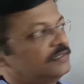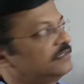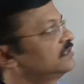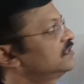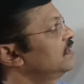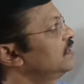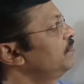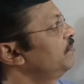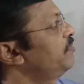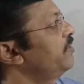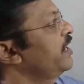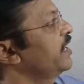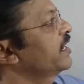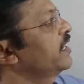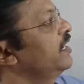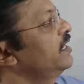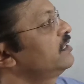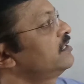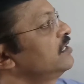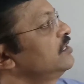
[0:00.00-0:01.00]
Some
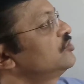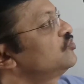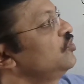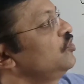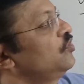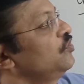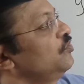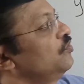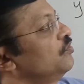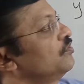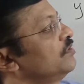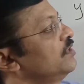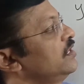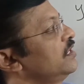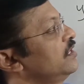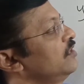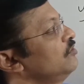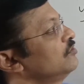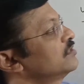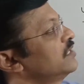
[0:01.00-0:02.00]
bracket raised to 2.
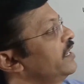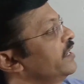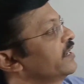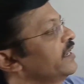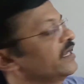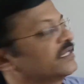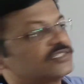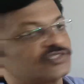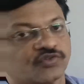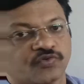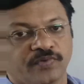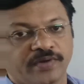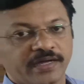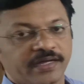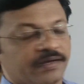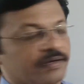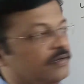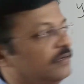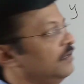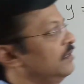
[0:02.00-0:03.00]
It looks like x
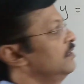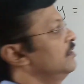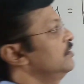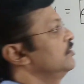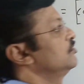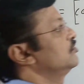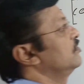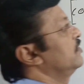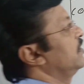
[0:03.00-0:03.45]
square. So